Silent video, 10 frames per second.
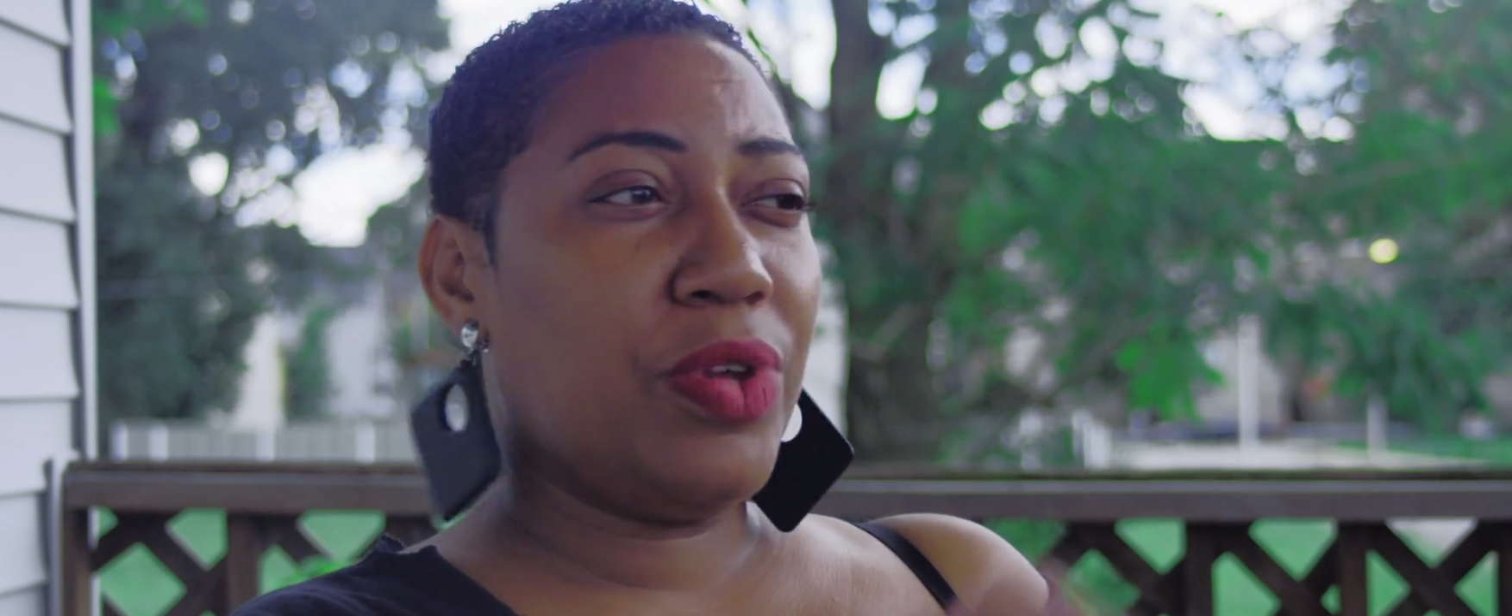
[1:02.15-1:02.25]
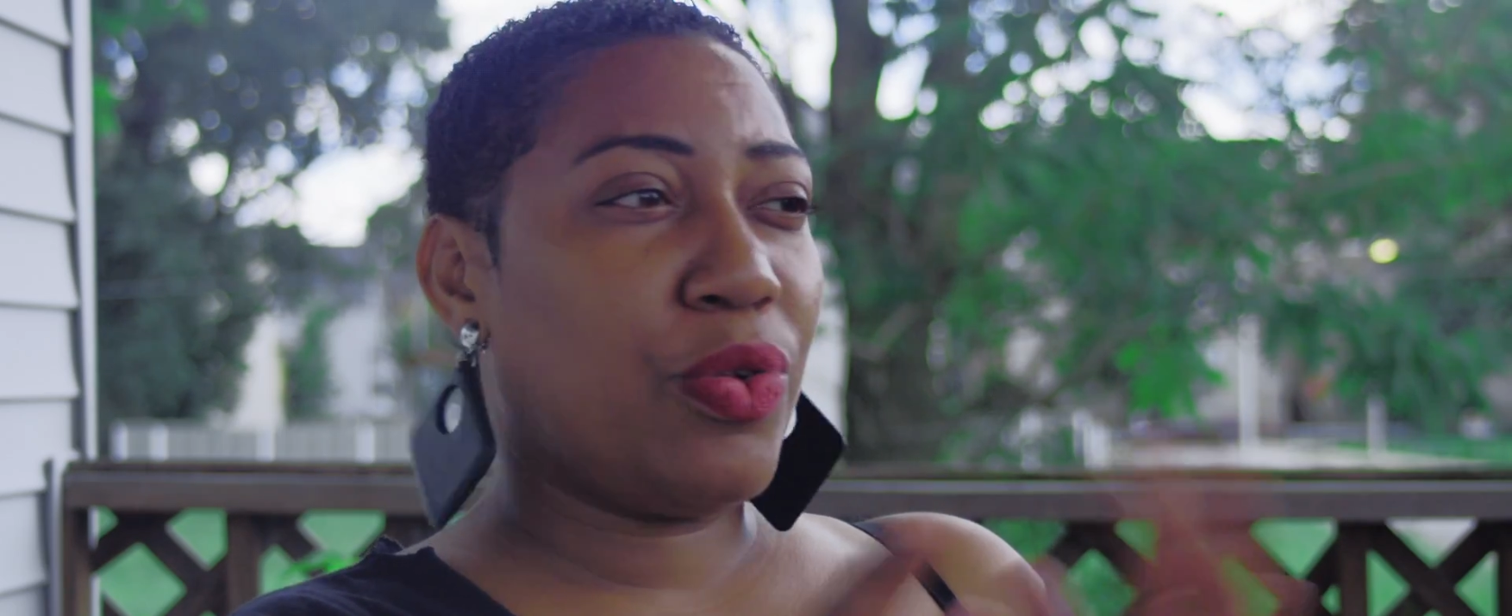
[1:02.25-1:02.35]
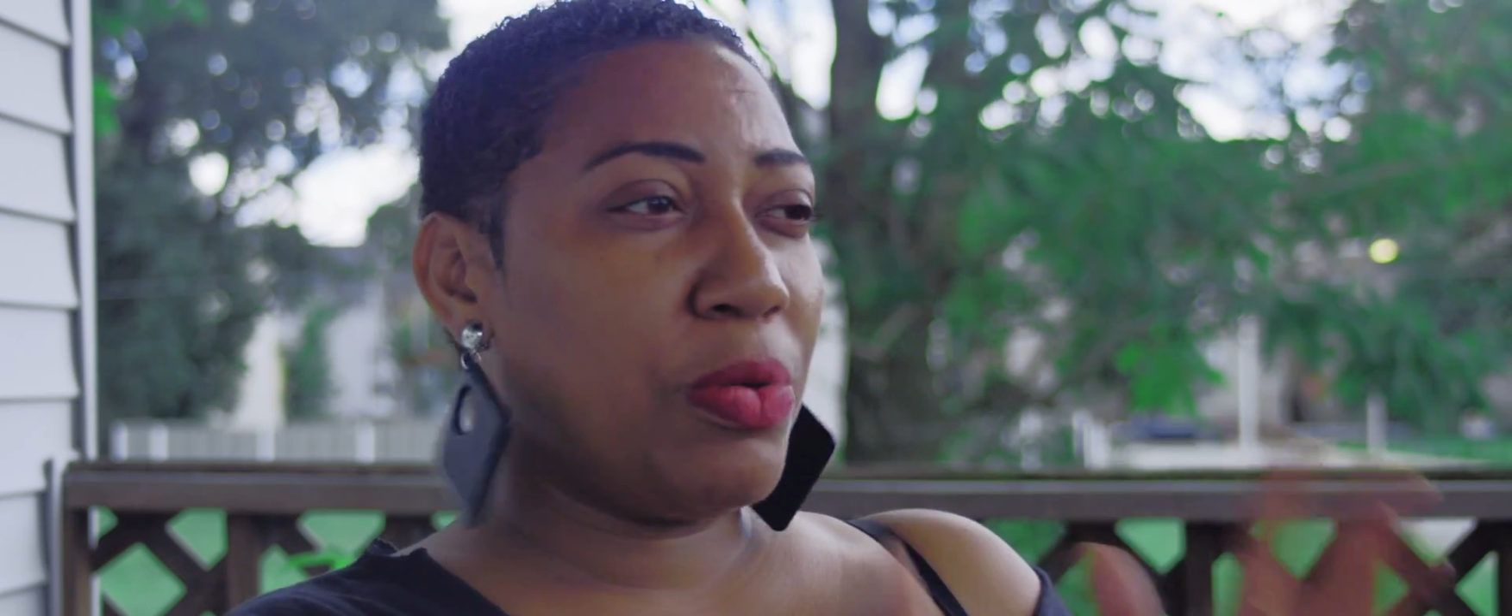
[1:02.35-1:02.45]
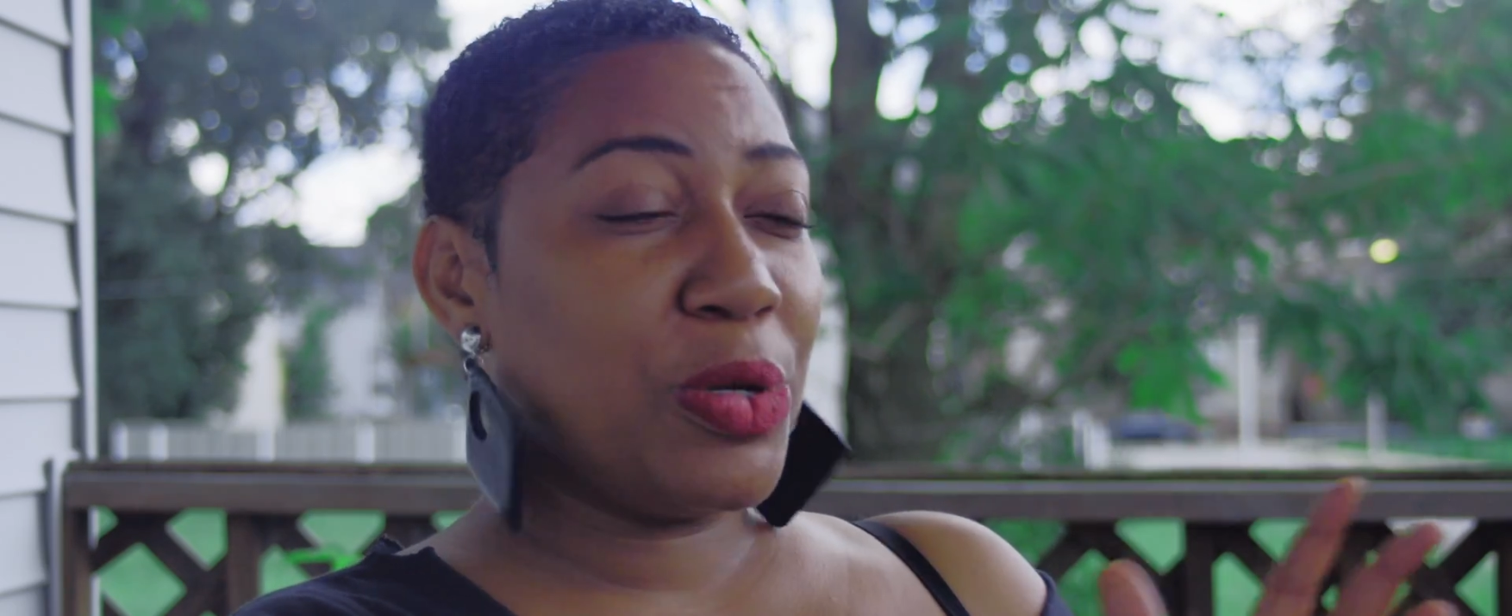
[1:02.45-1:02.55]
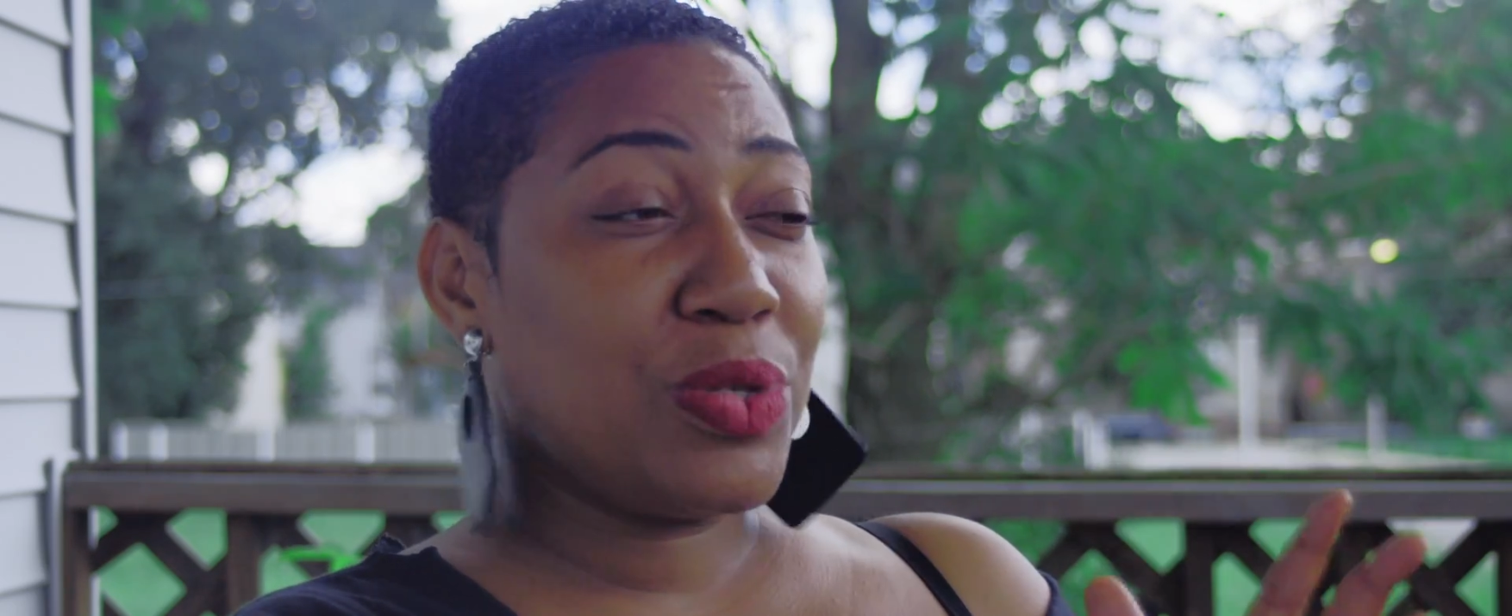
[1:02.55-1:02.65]
the
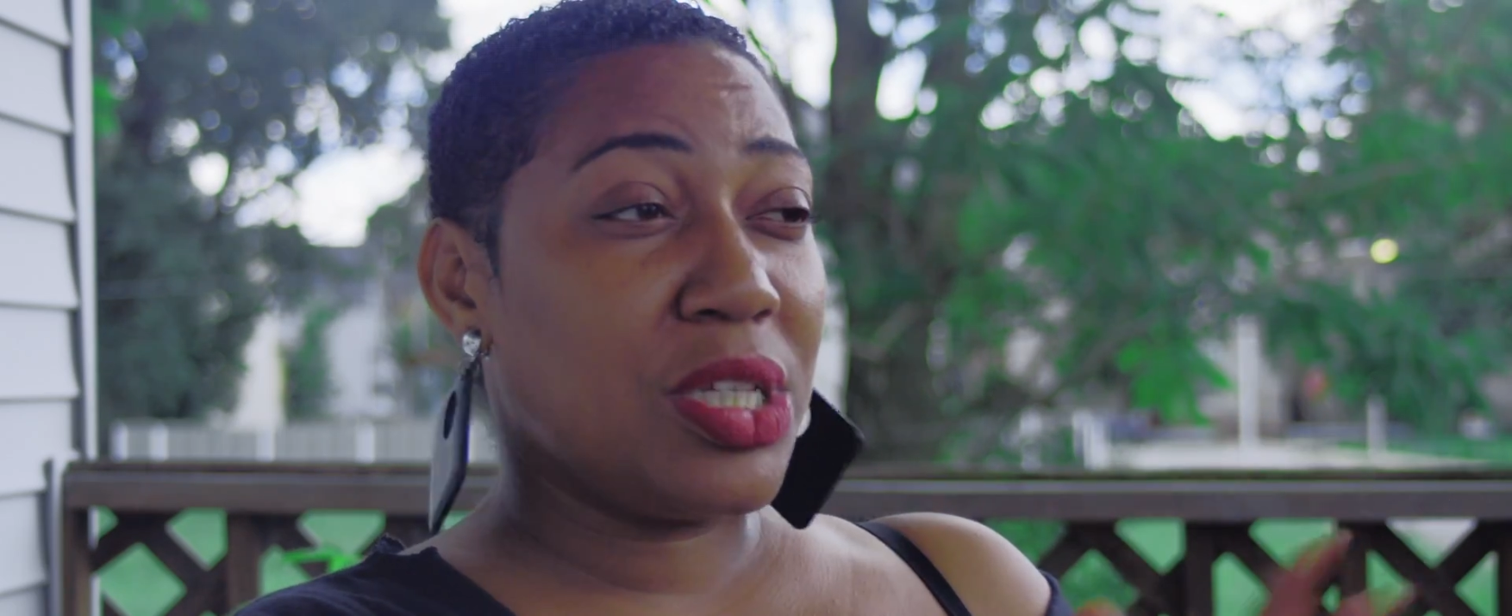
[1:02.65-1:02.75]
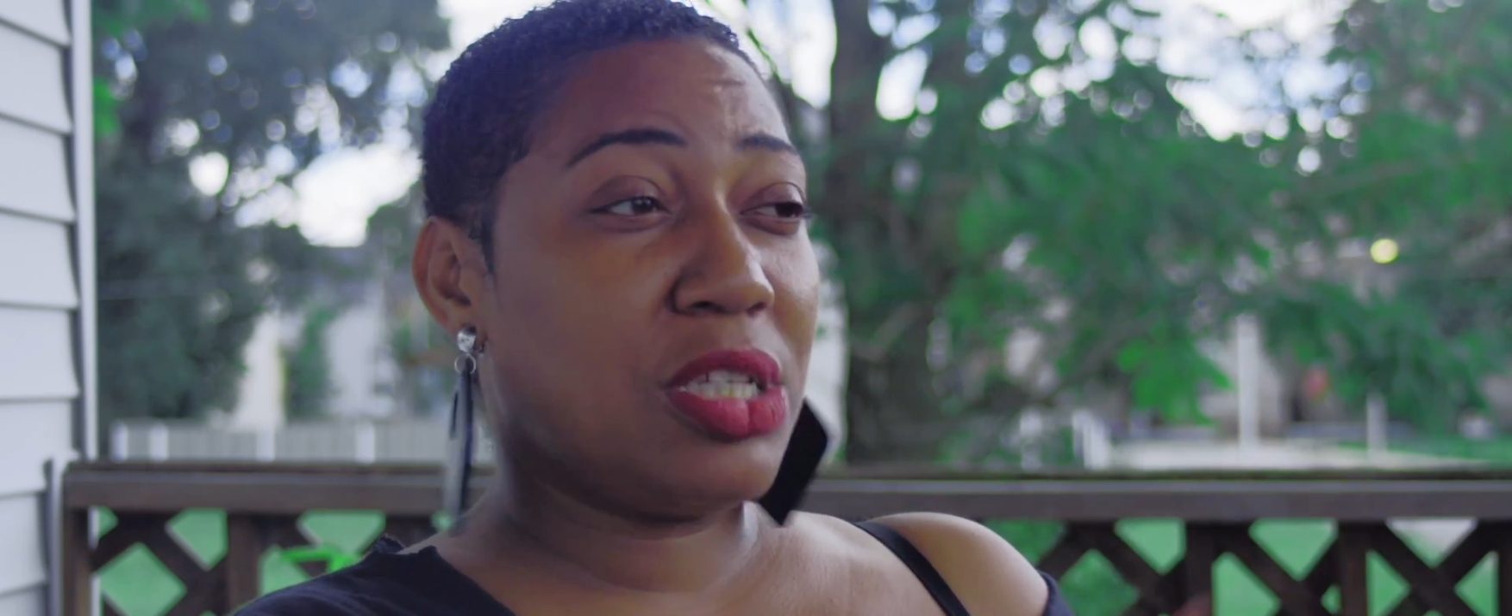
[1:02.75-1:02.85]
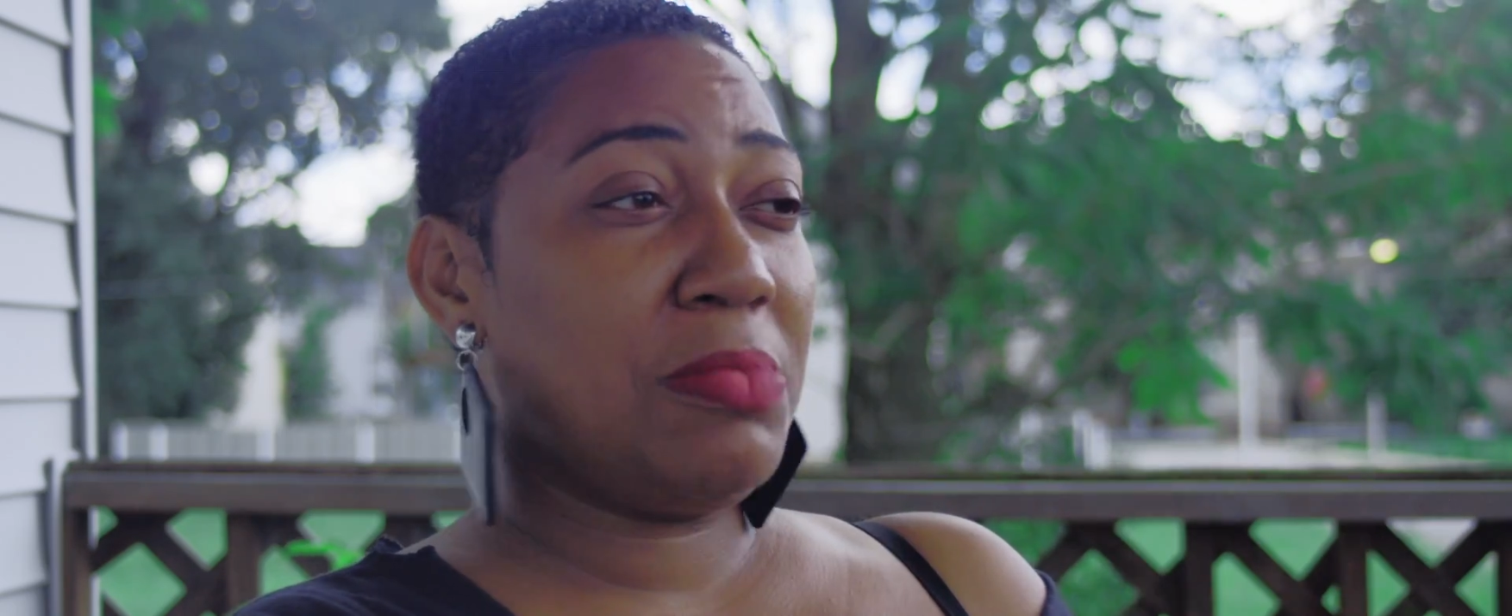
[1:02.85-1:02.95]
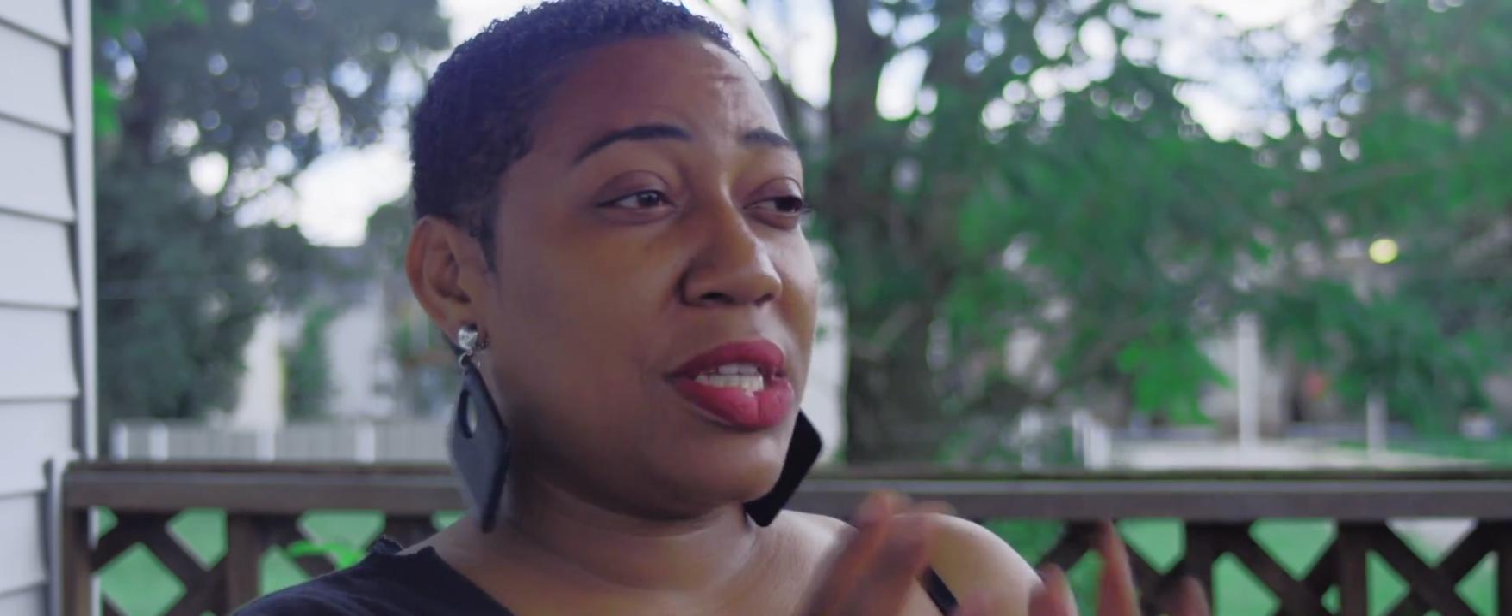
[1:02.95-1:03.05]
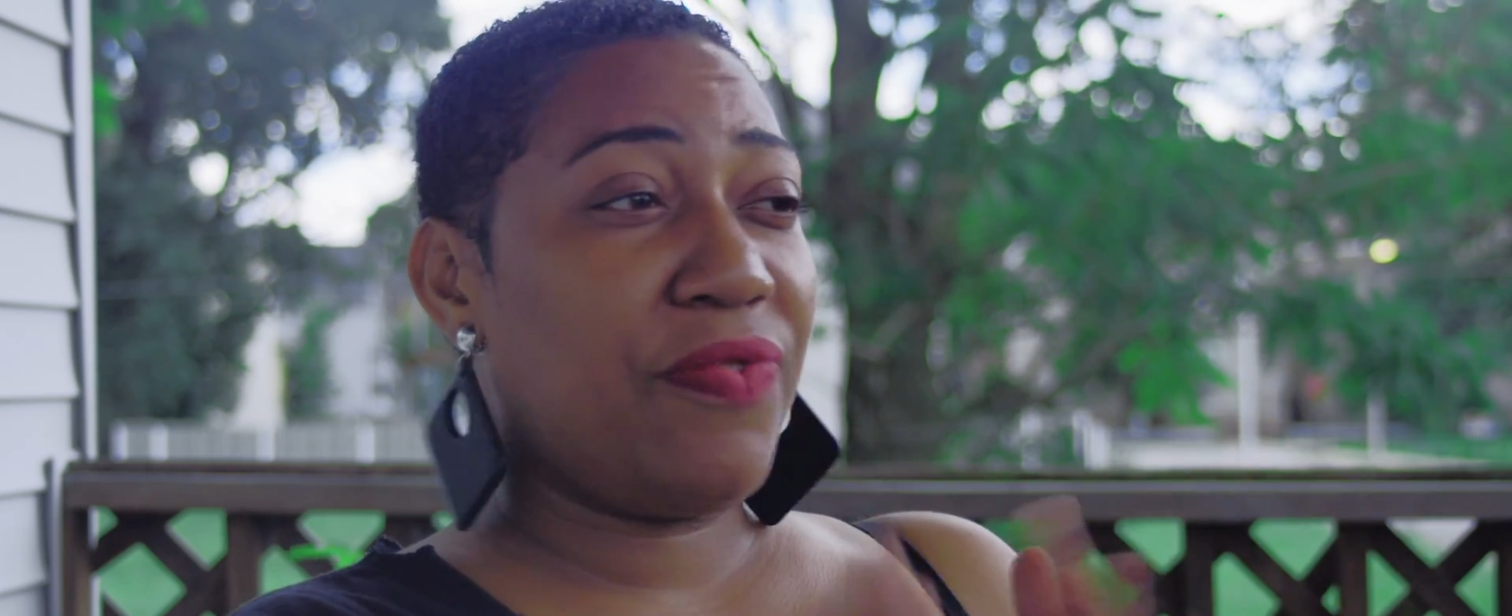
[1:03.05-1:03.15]
criminal system as a